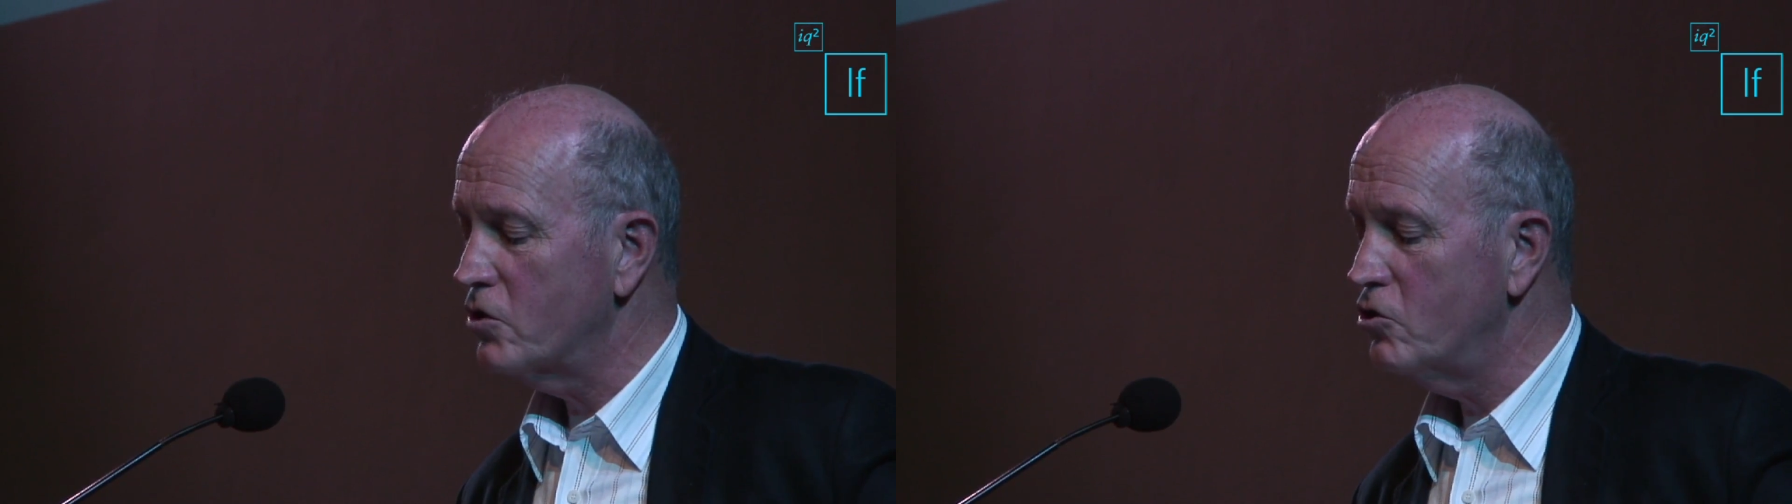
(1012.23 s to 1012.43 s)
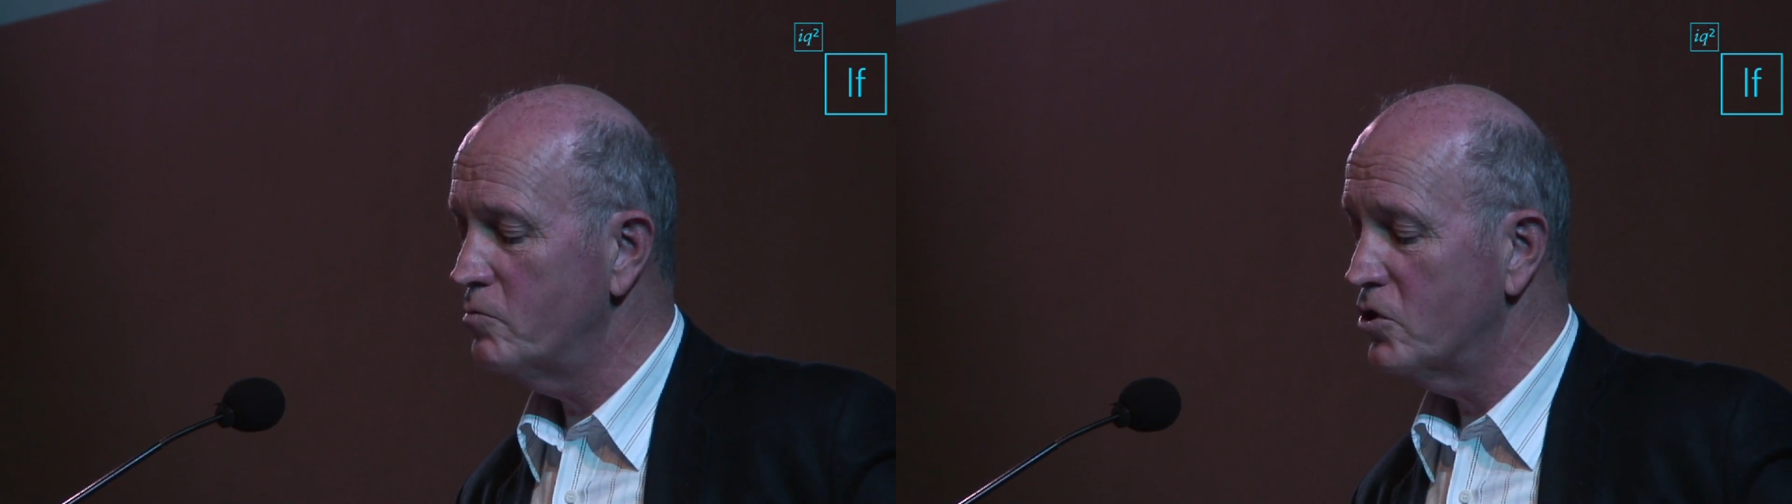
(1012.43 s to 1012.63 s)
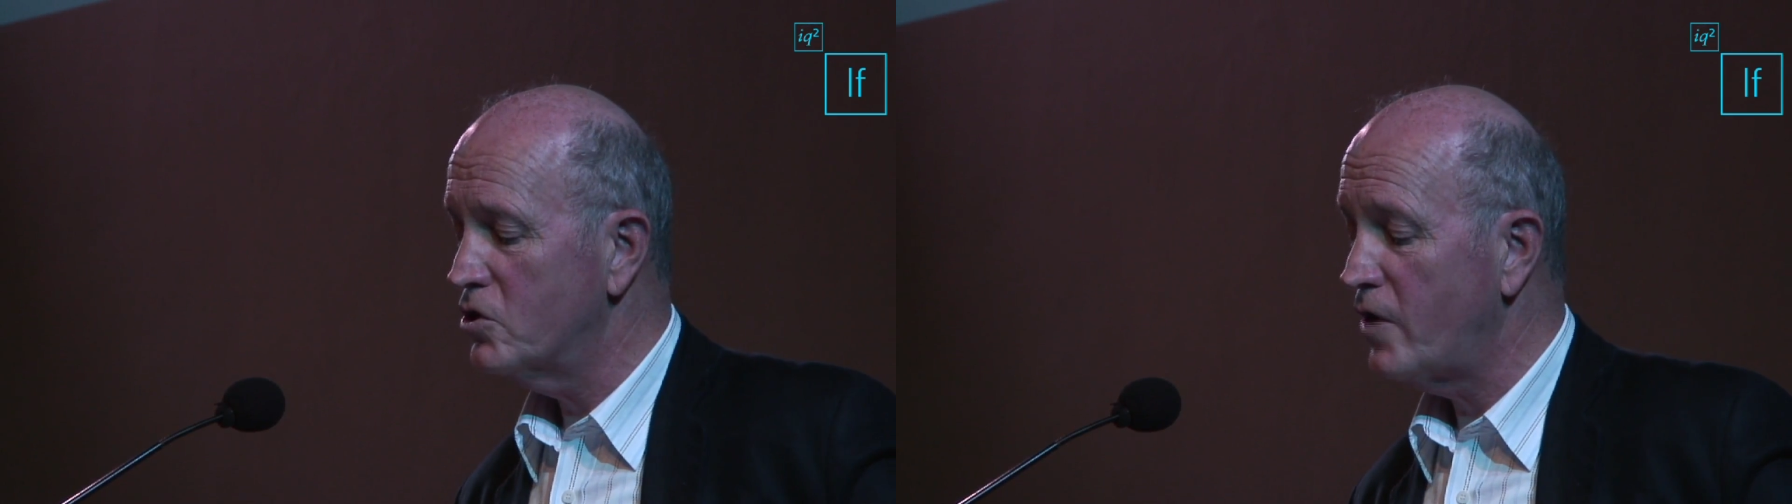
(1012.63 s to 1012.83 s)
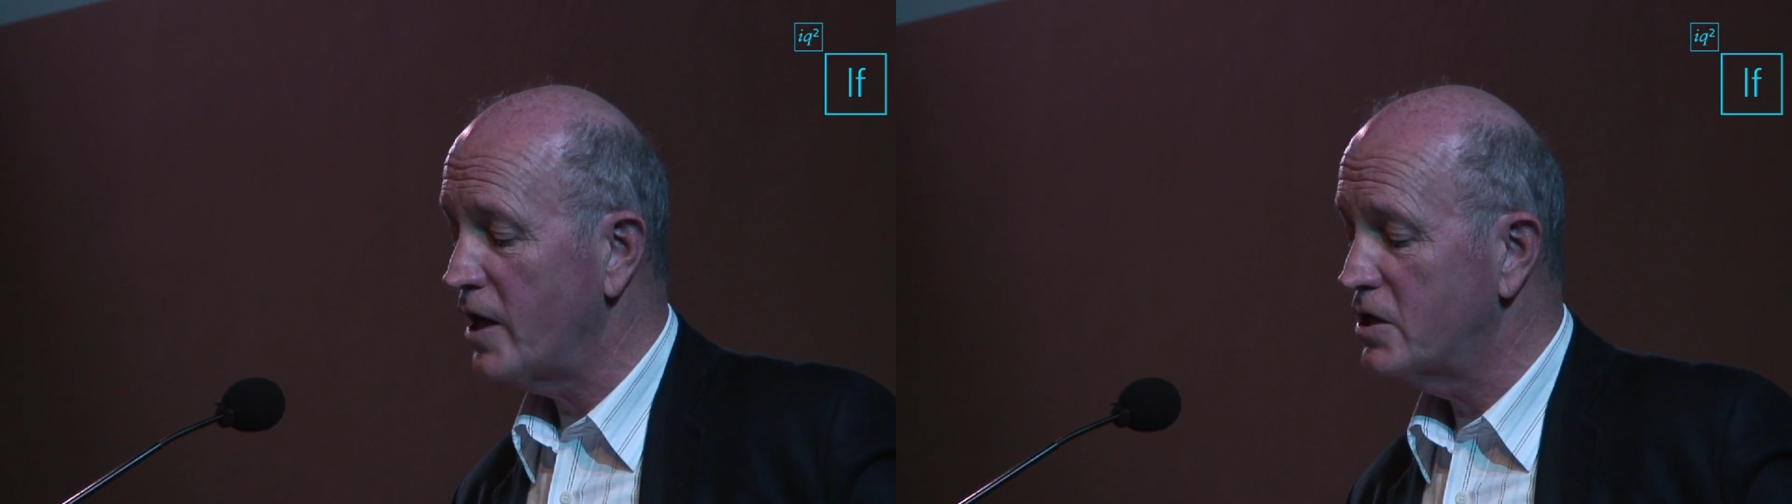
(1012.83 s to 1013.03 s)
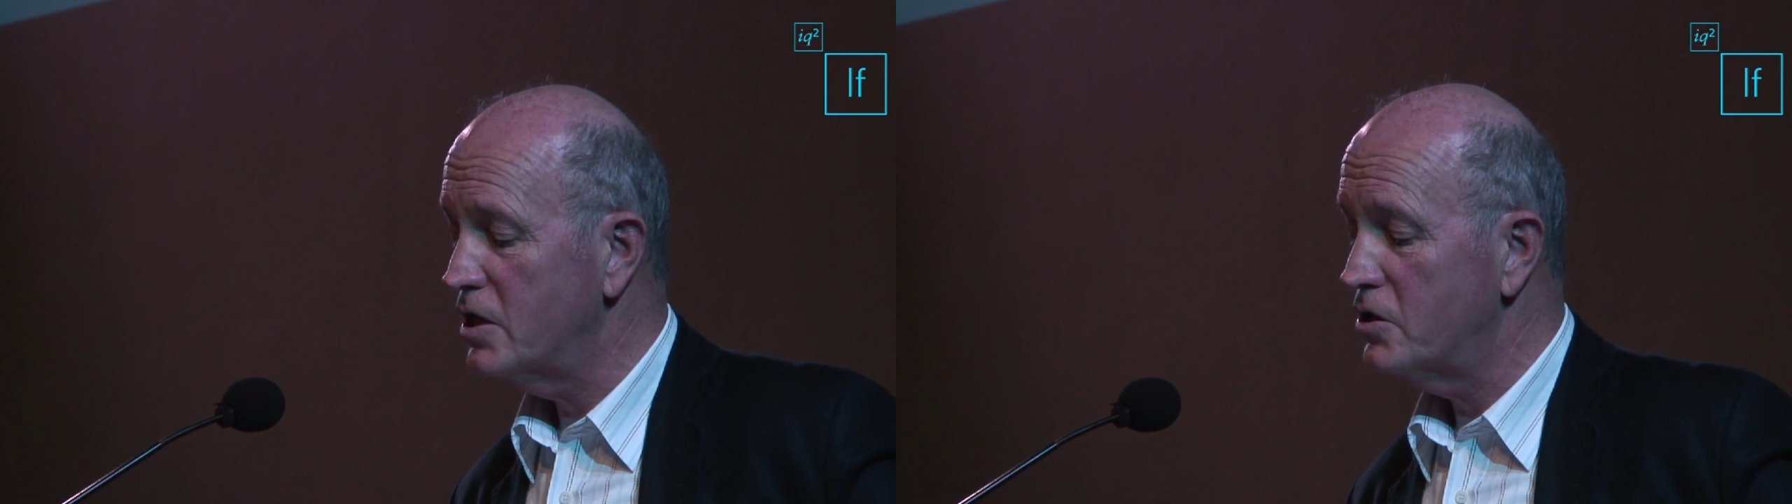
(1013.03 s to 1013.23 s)
Group
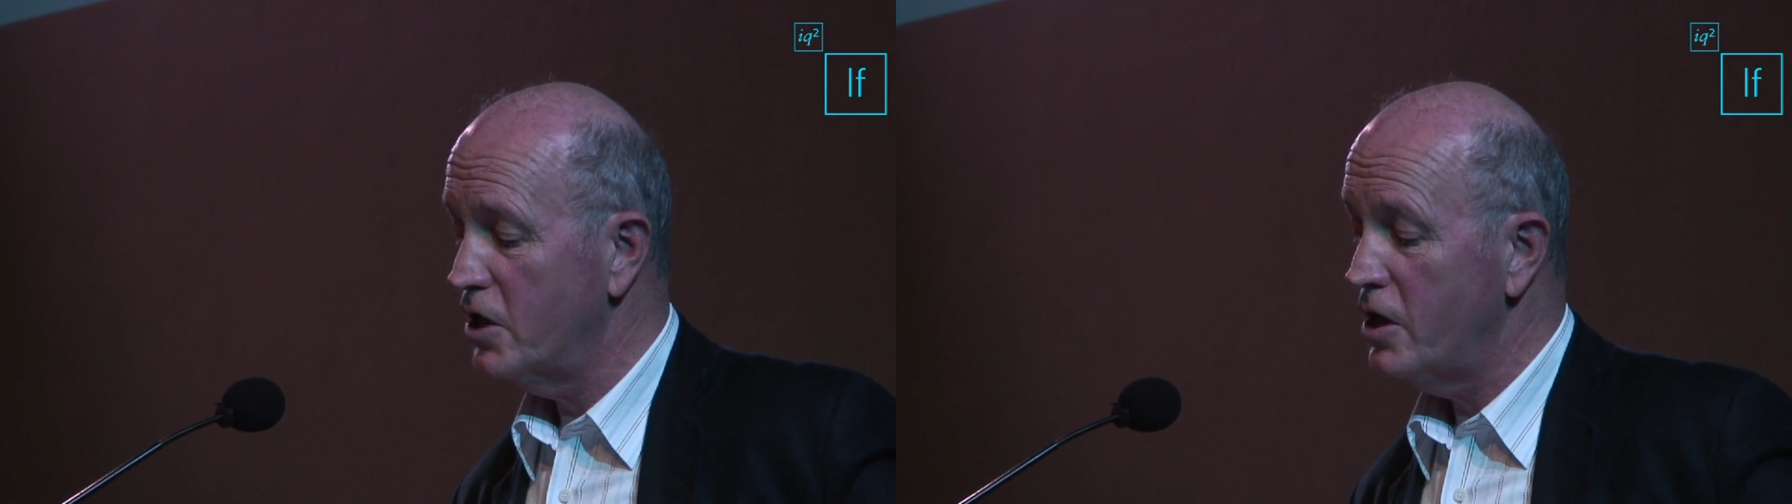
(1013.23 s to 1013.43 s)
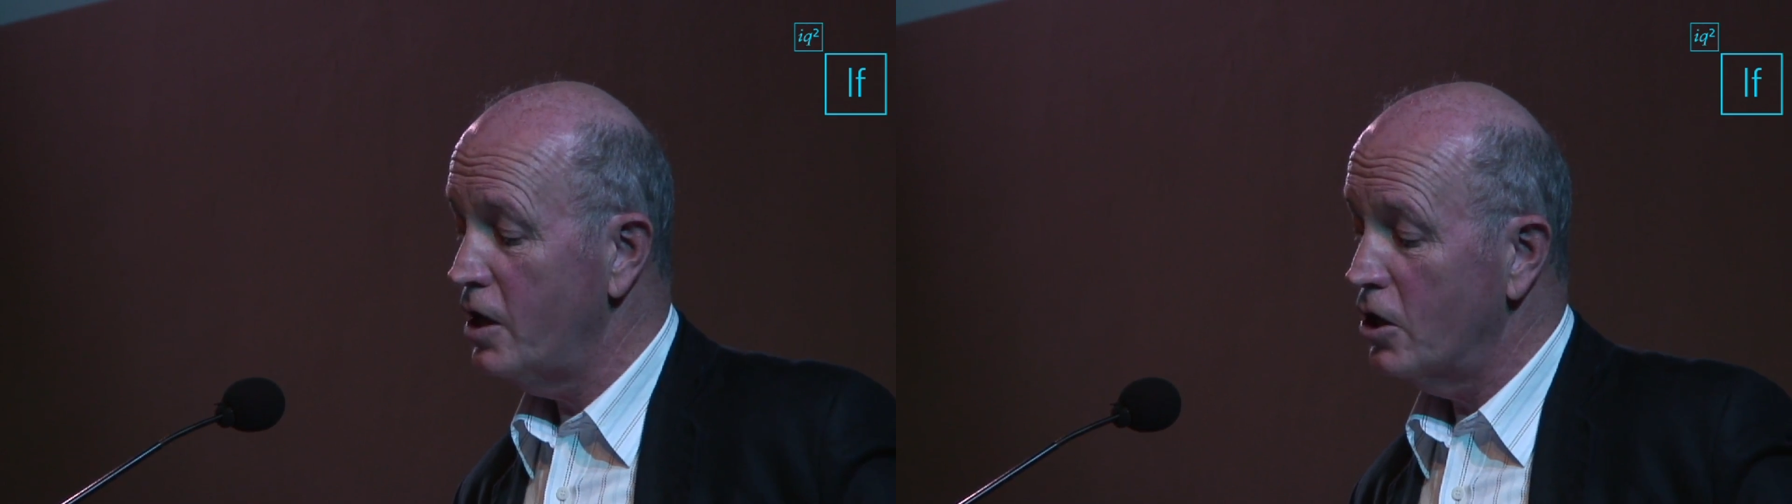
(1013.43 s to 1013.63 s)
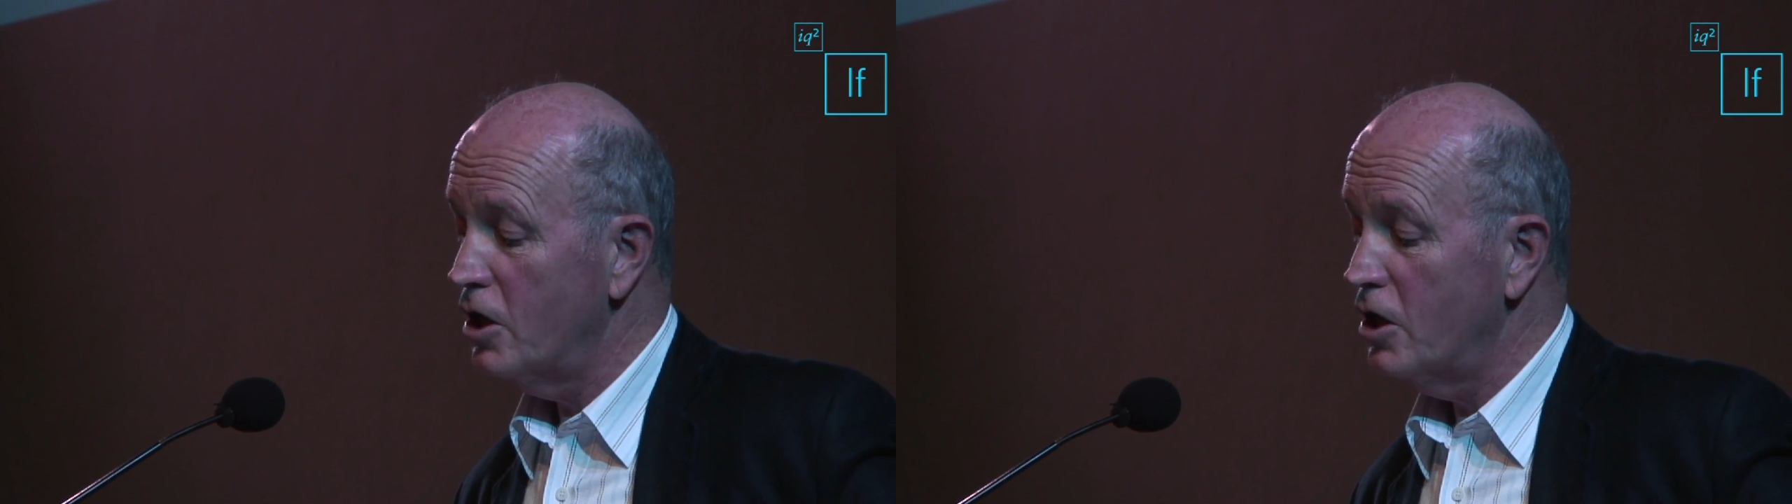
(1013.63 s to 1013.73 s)
contracted the